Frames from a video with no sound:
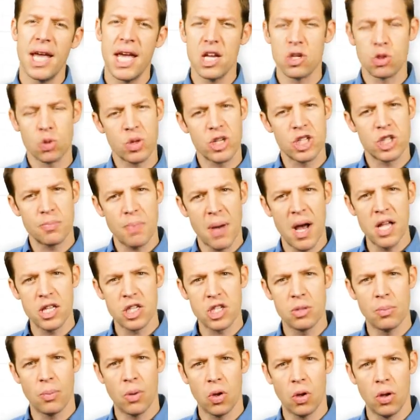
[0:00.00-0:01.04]
is
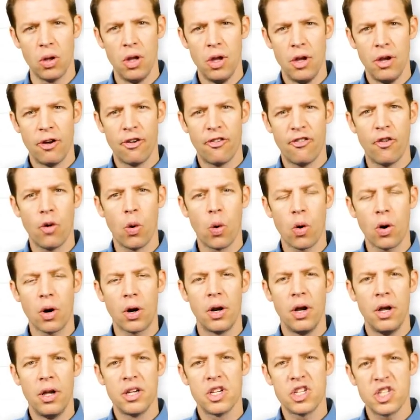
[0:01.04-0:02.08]
responsible
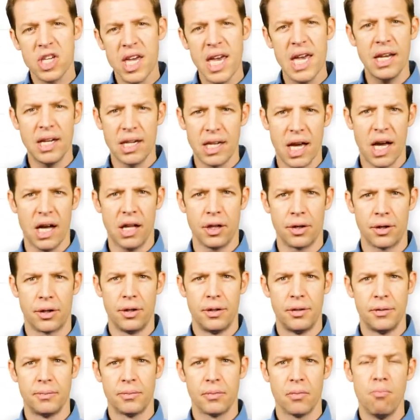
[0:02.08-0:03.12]
for skin color.
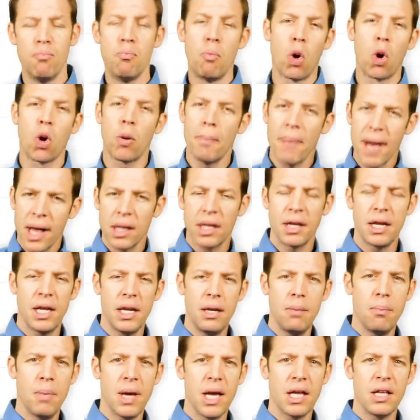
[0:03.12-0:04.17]
More
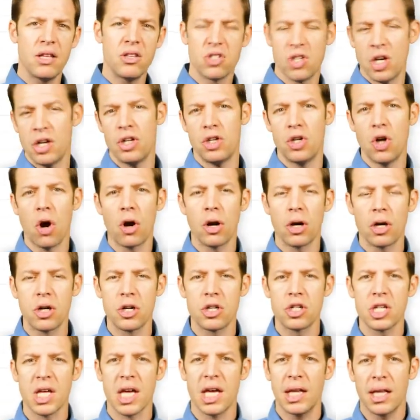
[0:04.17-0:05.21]
melanin means a darker
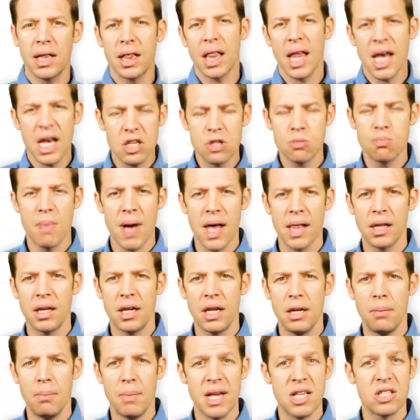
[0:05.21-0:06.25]
skin, less
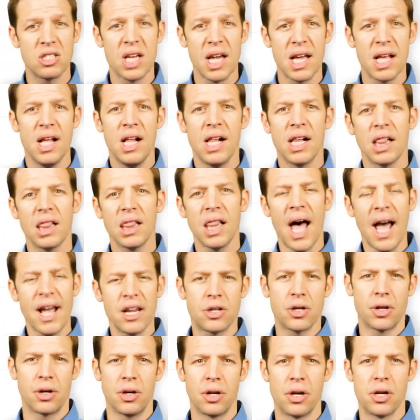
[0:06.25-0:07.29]
melanin means a
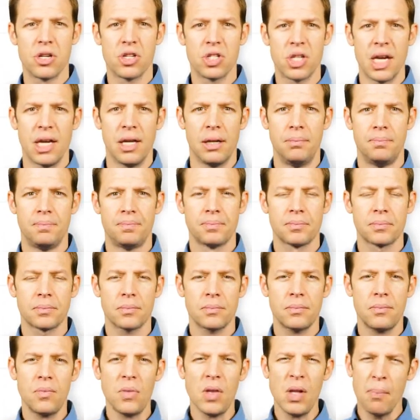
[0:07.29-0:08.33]
lighter skin.
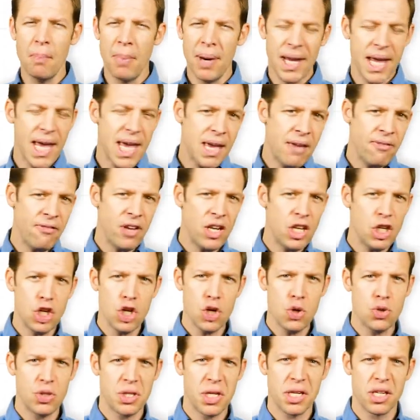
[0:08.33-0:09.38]
But even
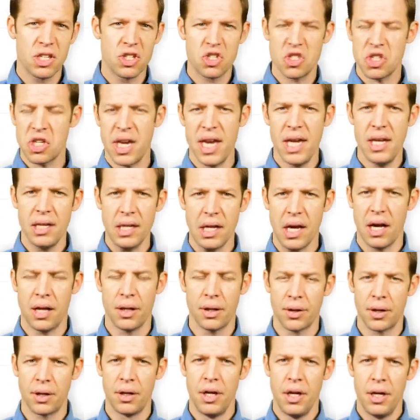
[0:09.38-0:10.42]
using skin
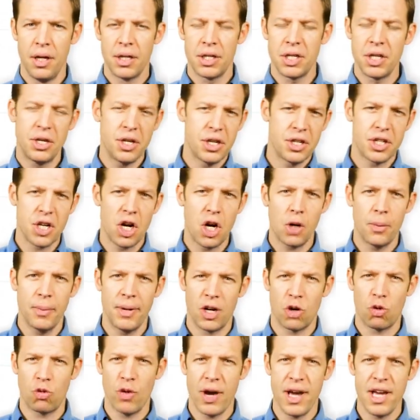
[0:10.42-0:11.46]
color to determine
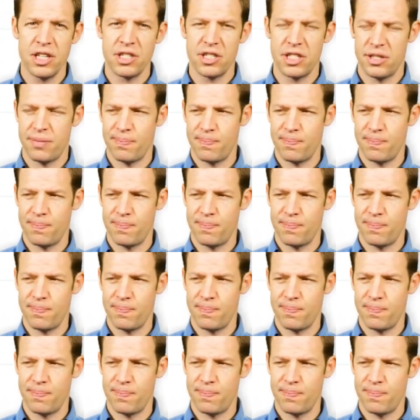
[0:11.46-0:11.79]
a race is